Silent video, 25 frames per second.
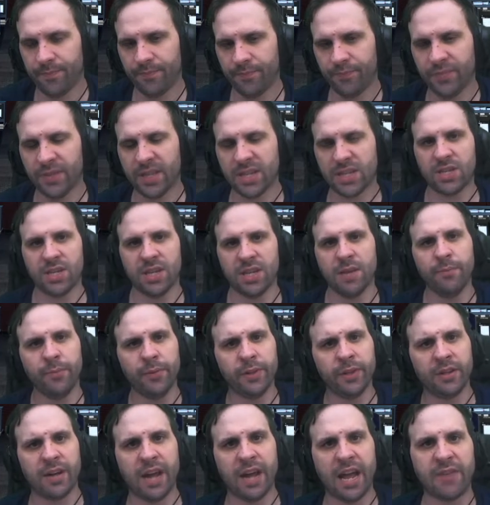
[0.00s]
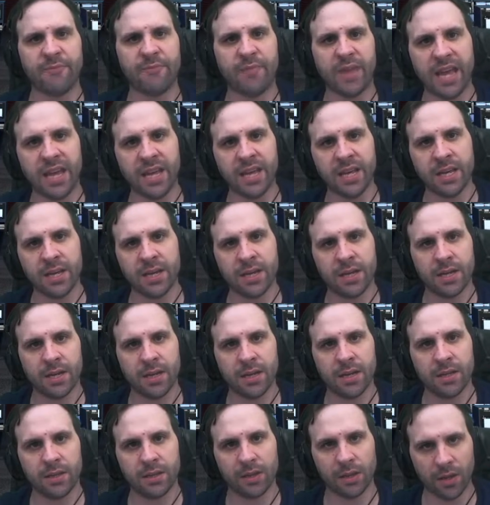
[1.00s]
The simpler I make
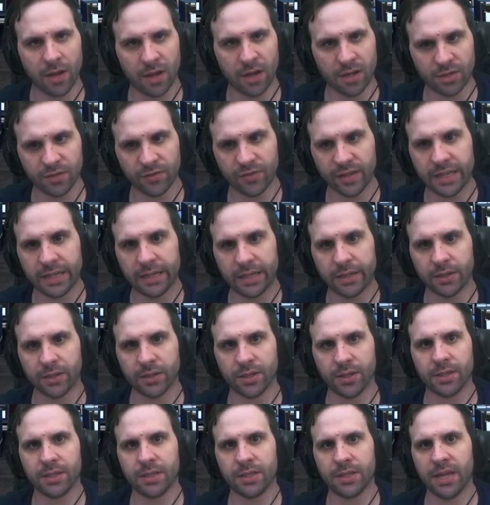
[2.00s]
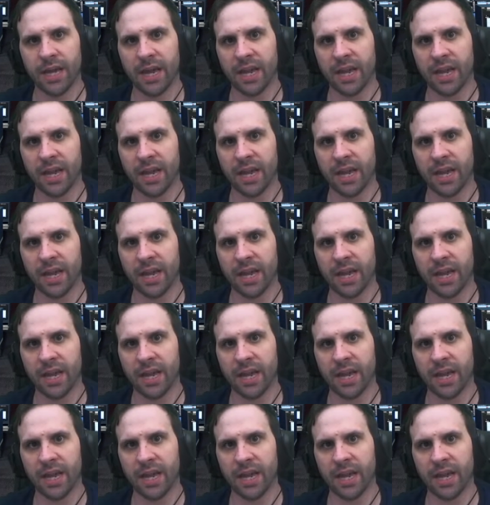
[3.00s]
the launch vehicles,